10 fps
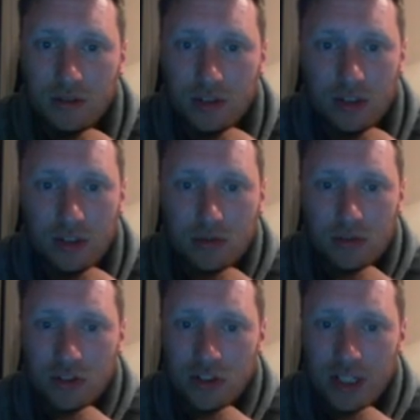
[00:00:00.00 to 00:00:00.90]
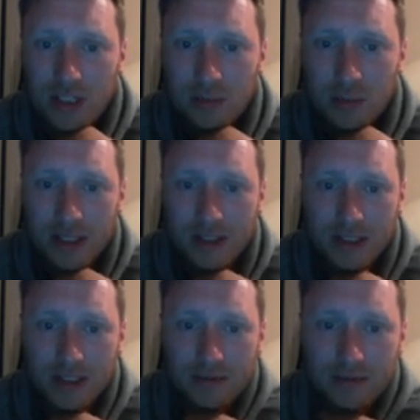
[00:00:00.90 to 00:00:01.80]
Still good stats,
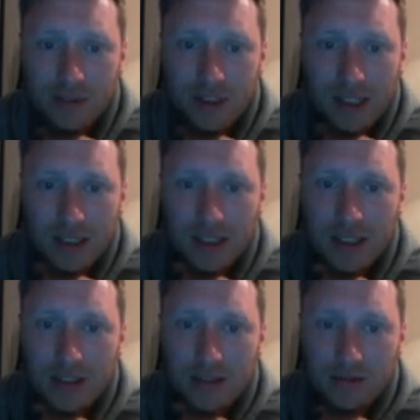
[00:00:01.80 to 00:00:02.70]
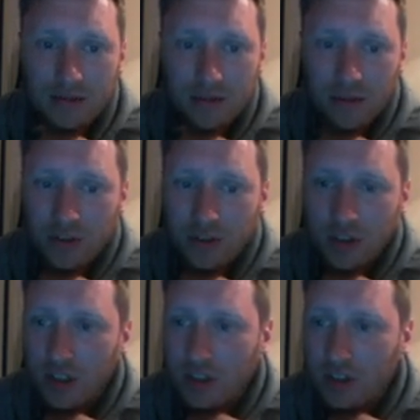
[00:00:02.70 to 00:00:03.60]
passing, technique, first
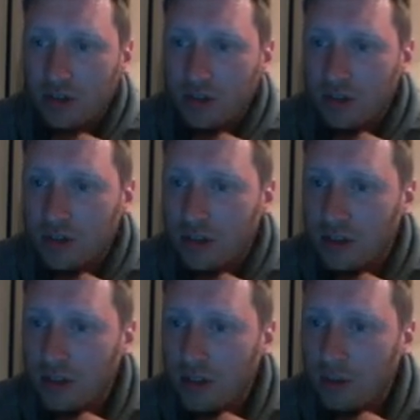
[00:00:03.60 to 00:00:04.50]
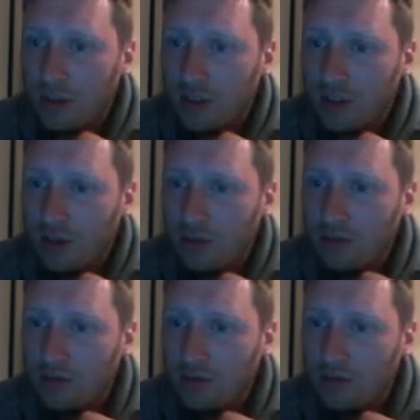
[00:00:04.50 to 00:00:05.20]
touch. A little bit slow,